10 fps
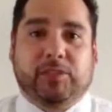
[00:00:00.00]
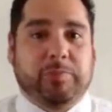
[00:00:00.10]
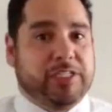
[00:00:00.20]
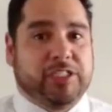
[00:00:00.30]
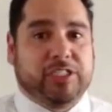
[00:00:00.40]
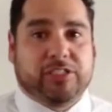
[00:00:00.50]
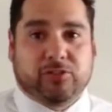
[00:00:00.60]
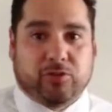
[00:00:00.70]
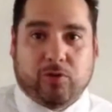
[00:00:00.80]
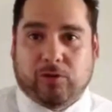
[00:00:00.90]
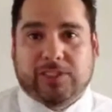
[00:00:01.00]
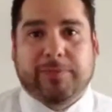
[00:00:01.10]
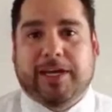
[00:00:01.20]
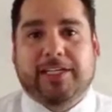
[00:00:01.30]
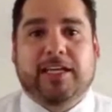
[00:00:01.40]
speeches or
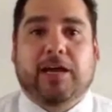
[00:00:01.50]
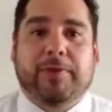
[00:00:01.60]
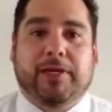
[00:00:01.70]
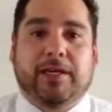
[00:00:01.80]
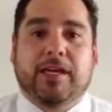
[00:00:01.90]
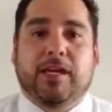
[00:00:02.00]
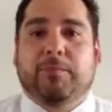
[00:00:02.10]
some kind of topic,